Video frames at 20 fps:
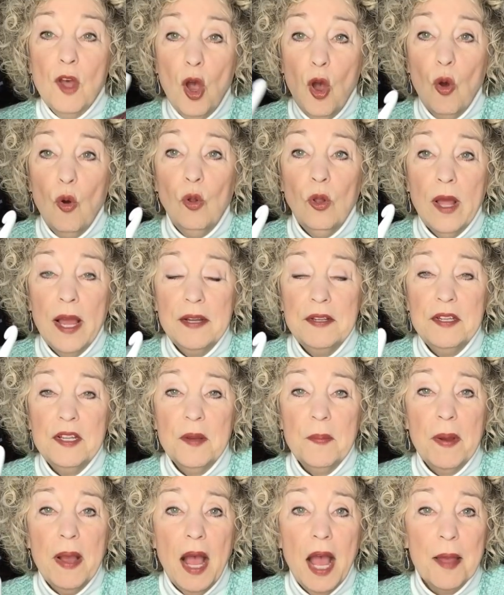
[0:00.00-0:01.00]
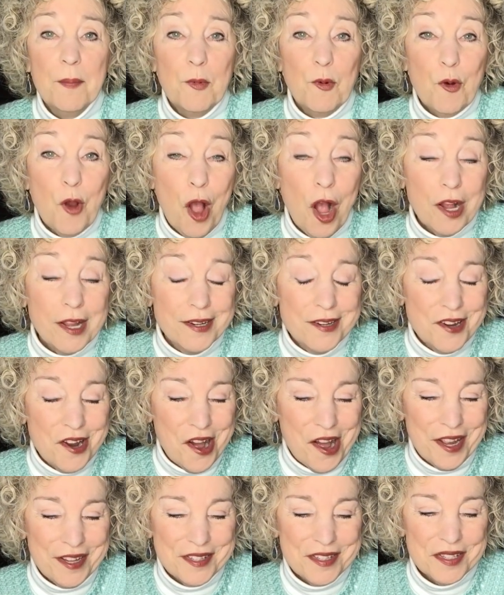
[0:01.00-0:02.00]
whole idea behind Moroccan
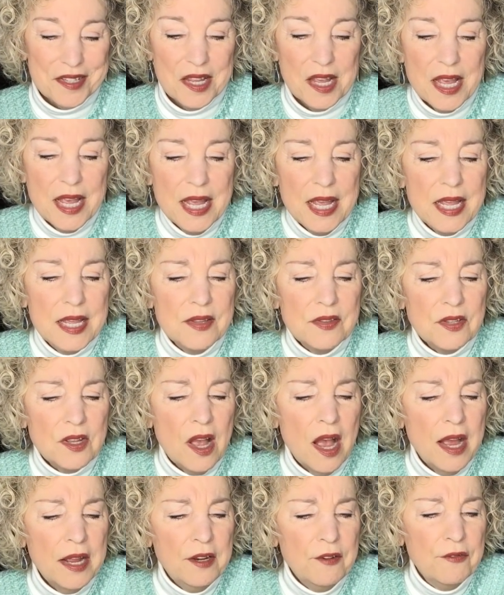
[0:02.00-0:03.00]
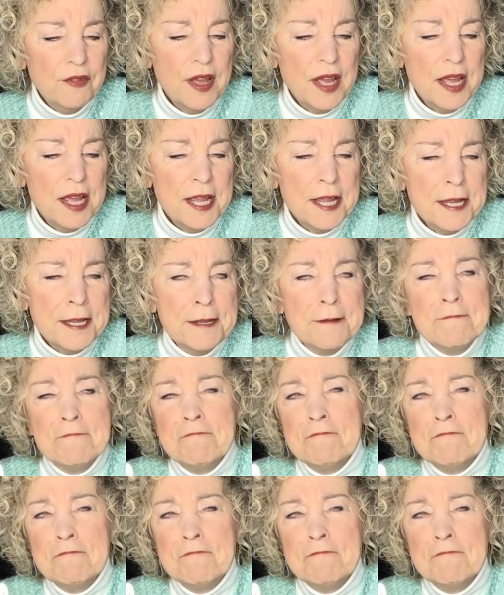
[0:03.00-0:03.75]
Nights is kind of a